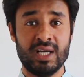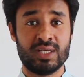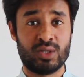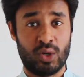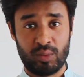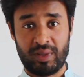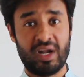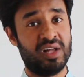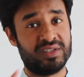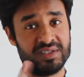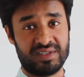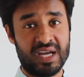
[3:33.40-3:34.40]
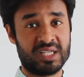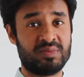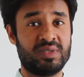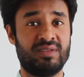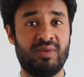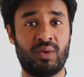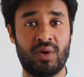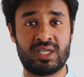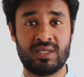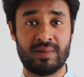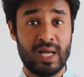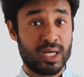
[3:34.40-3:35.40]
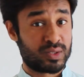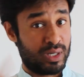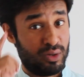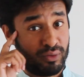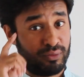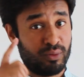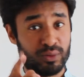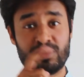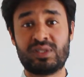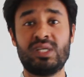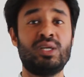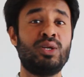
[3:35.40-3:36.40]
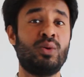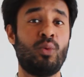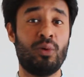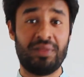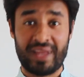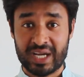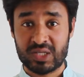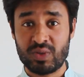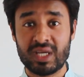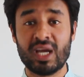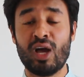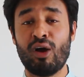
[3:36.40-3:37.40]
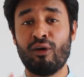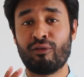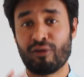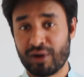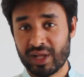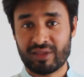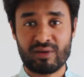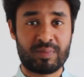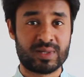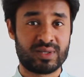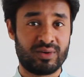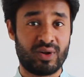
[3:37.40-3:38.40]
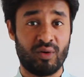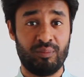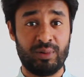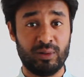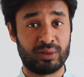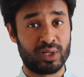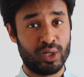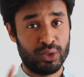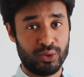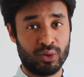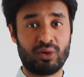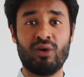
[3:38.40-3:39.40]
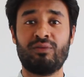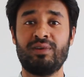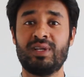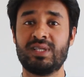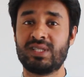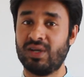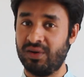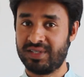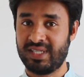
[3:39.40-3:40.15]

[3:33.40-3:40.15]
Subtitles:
So I hope that answers that specific question. So I look forward to seeing you all next week for another episode of Build Your Confidence on